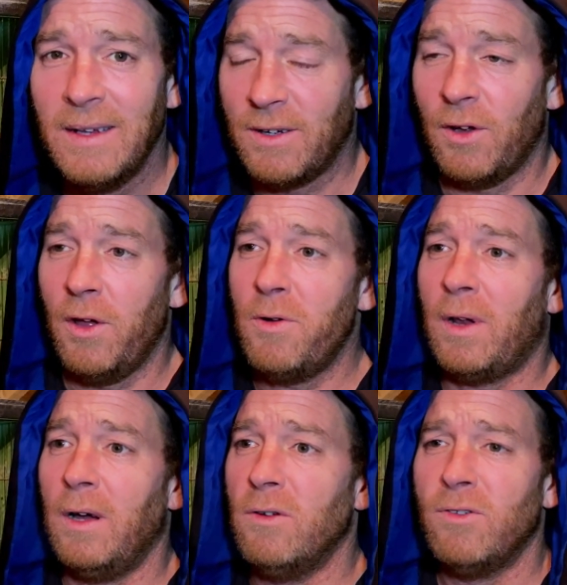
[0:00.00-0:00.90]
They've got no
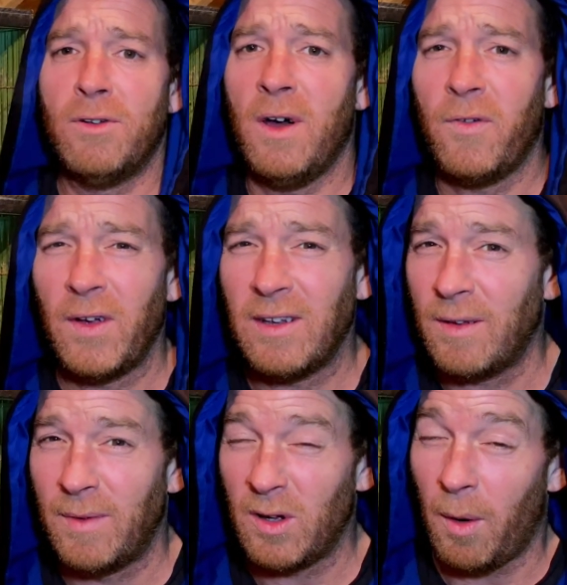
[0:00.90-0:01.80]
clothes, no nothing,
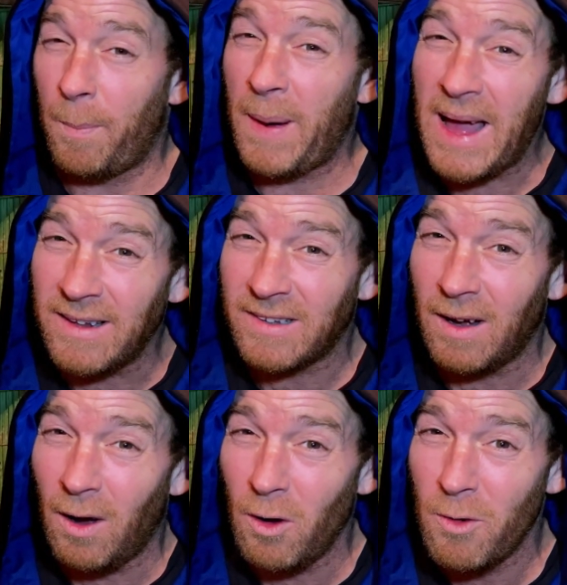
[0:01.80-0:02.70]
some of them have got pets
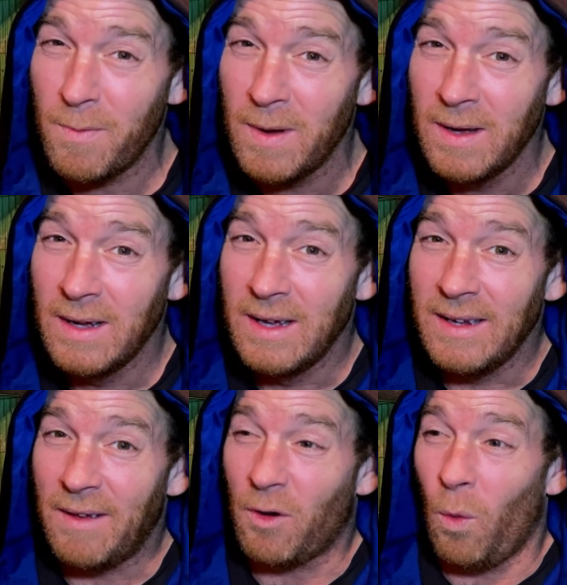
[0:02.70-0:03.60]
at home
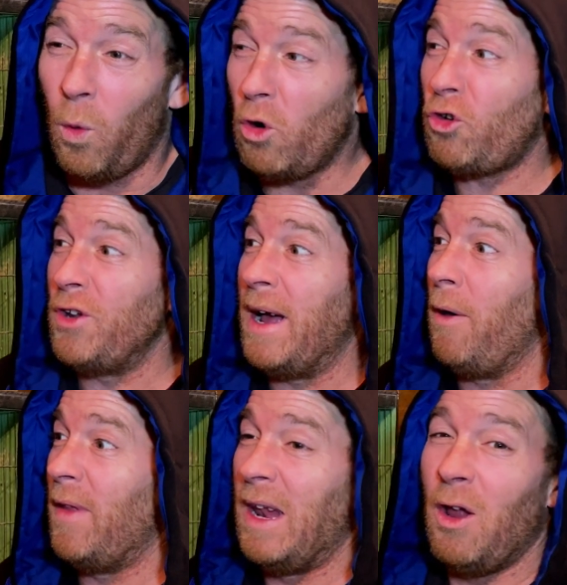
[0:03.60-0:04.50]
They've got washing out
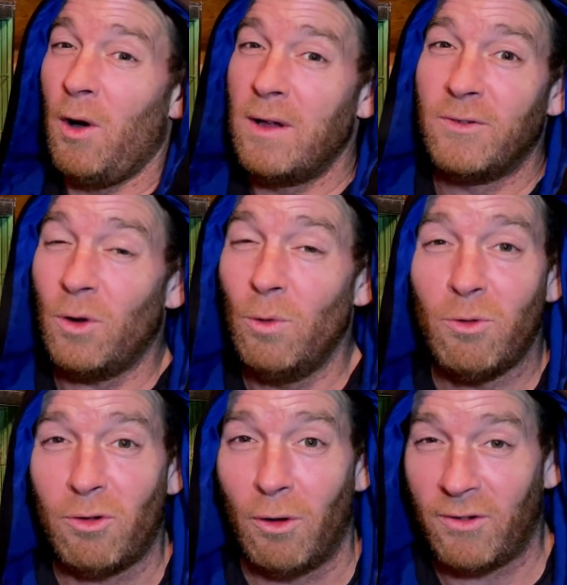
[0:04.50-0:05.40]
on their lines, all
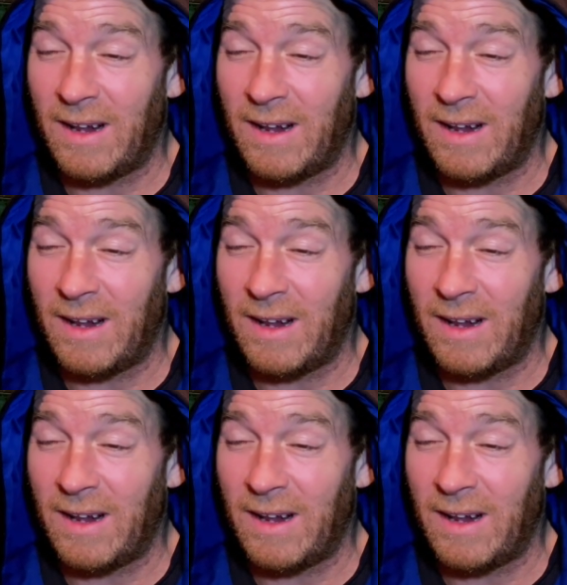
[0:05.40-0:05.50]
sorts.